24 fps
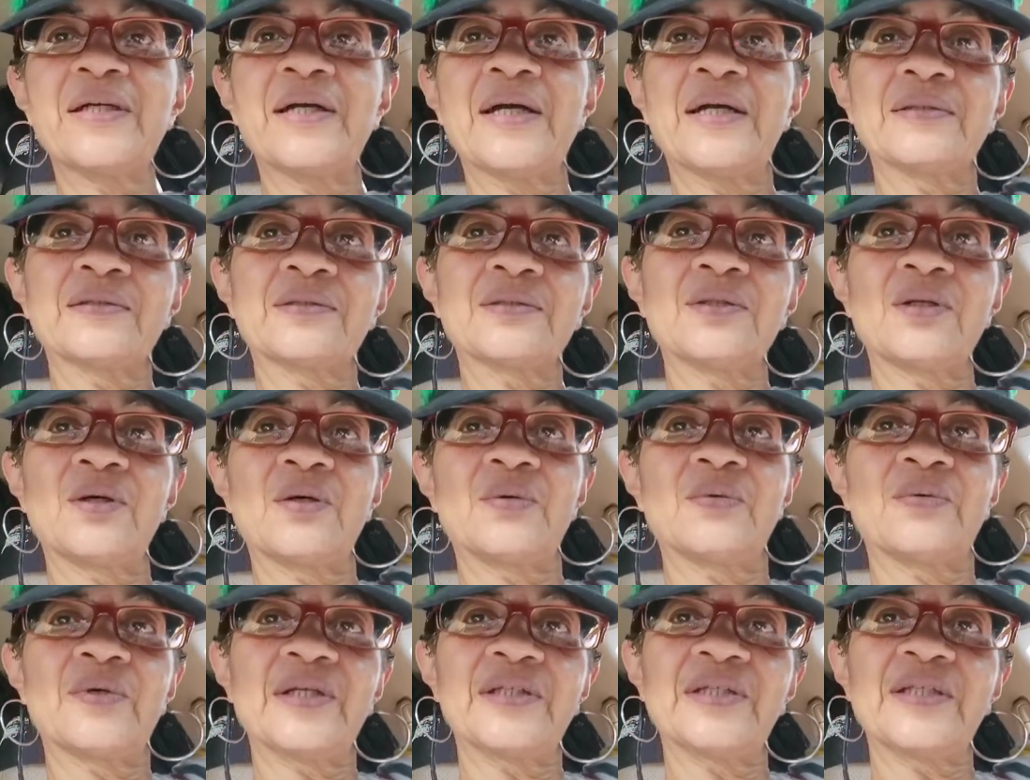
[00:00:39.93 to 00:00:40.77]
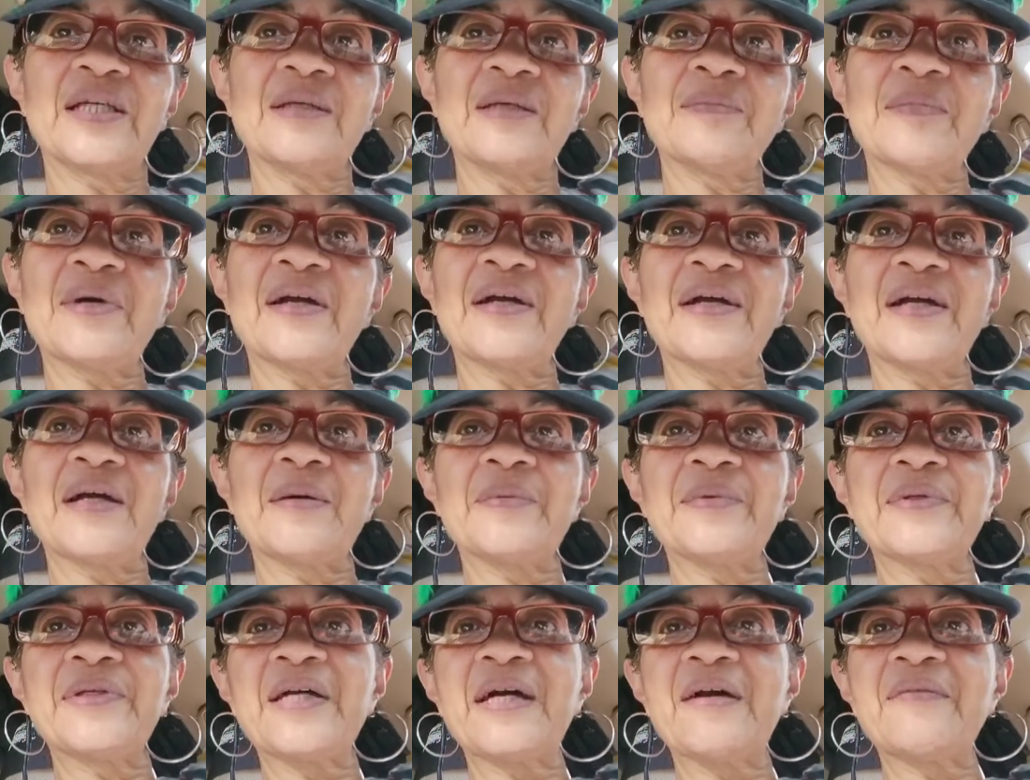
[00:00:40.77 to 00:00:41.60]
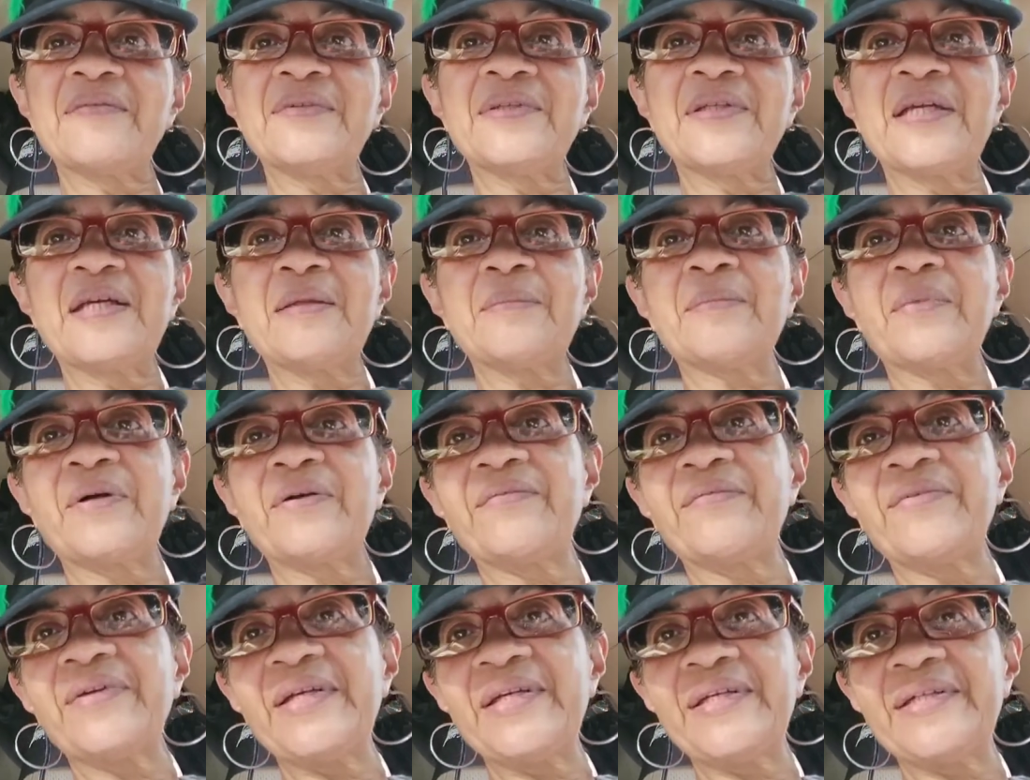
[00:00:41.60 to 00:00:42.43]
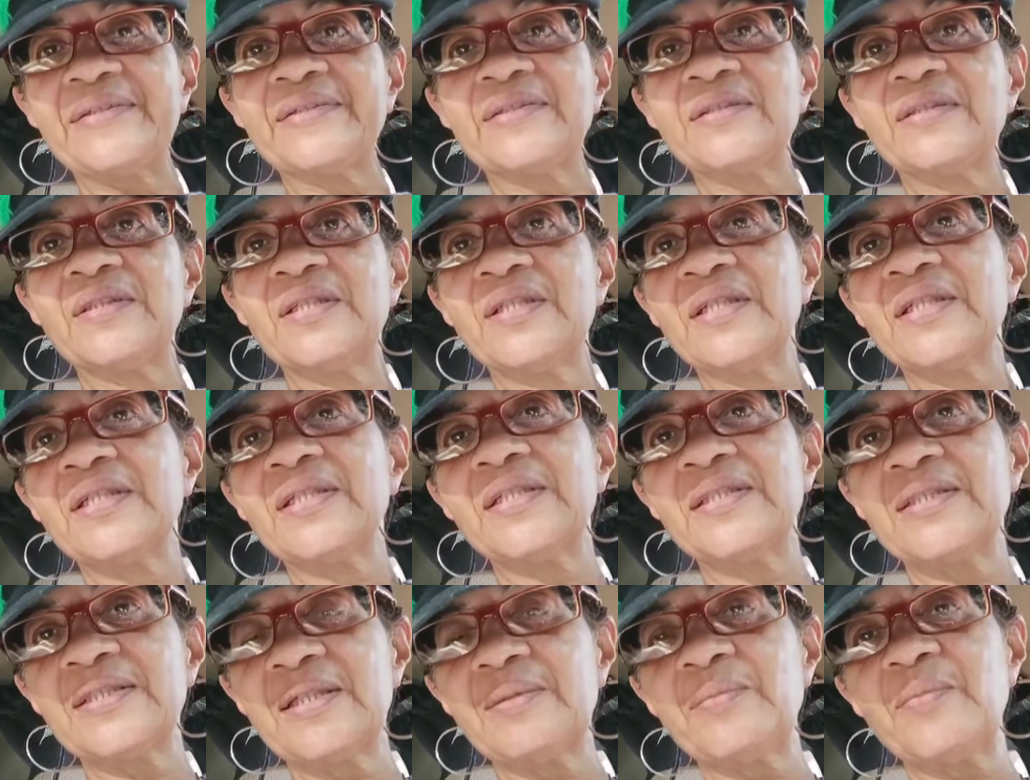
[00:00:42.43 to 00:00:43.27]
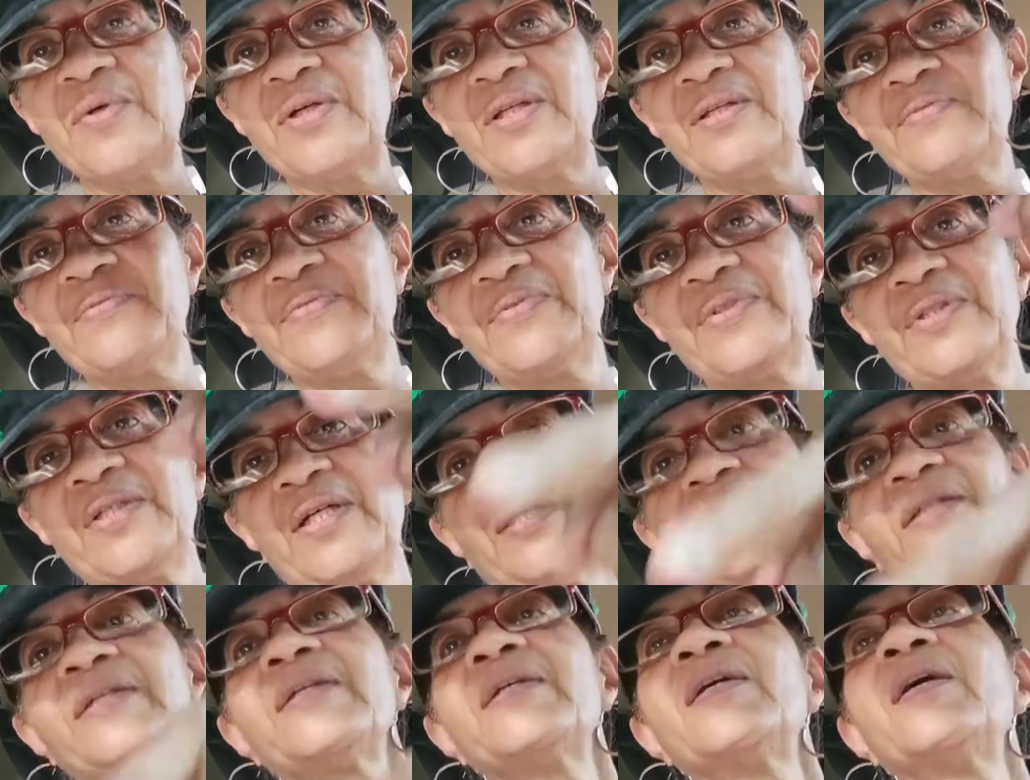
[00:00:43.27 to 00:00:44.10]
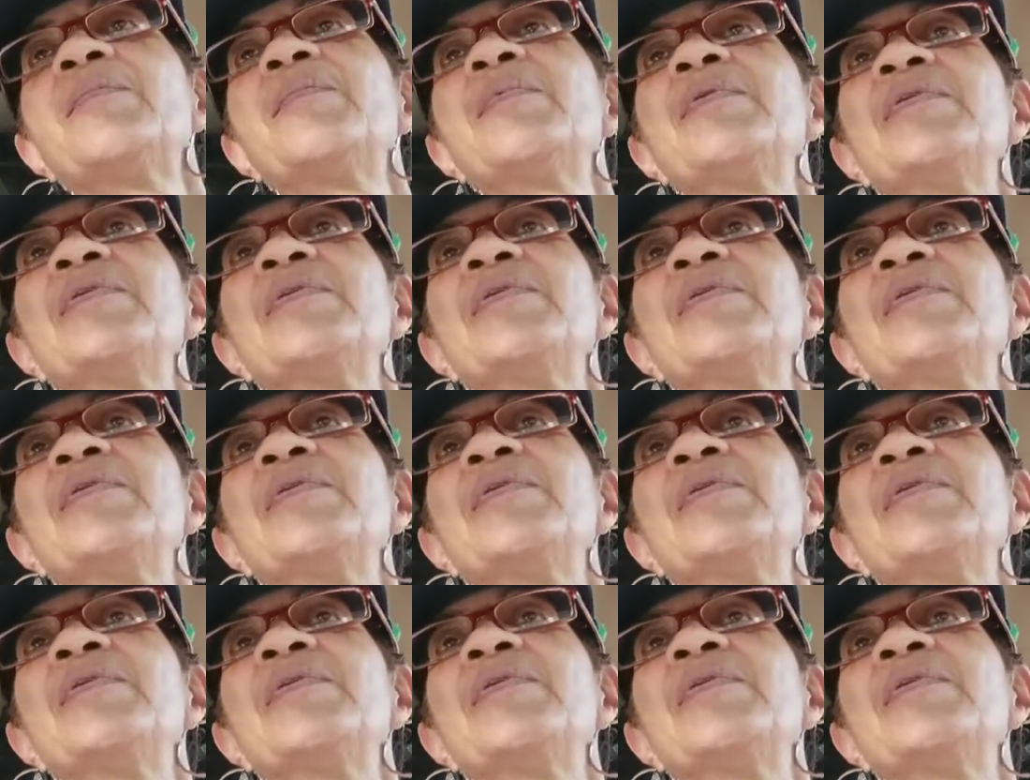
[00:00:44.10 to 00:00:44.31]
I named my hat, but I haven't named my van. Because I'm waiting for y'all to help me